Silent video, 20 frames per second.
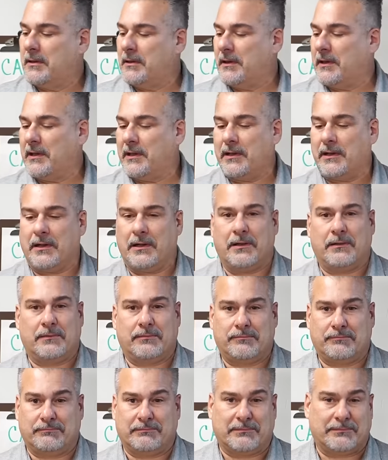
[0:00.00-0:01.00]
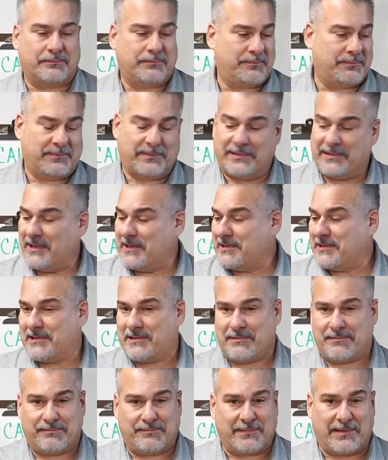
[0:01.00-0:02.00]
And I
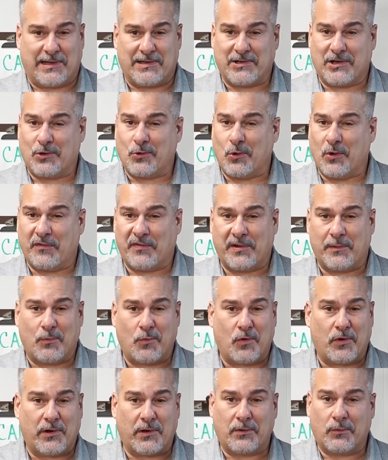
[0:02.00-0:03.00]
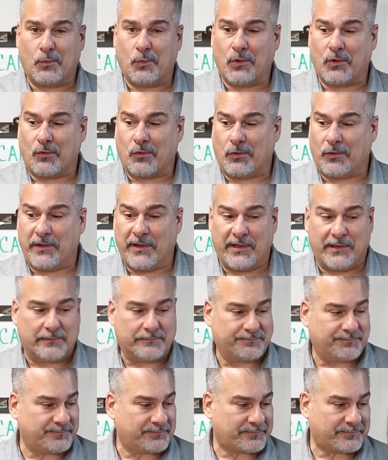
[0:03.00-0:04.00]
drink coffee in the morning, water all day.
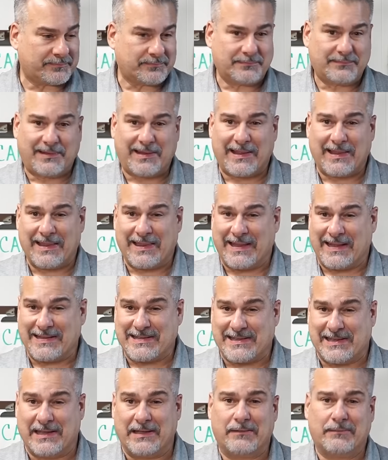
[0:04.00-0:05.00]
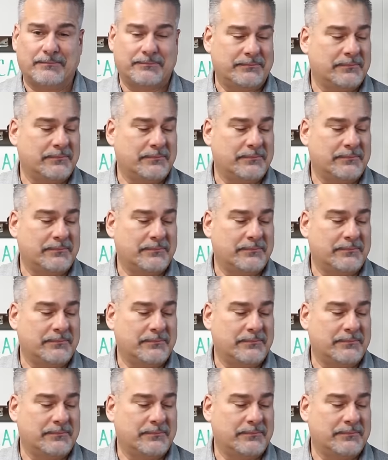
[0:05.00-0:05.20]
That's it.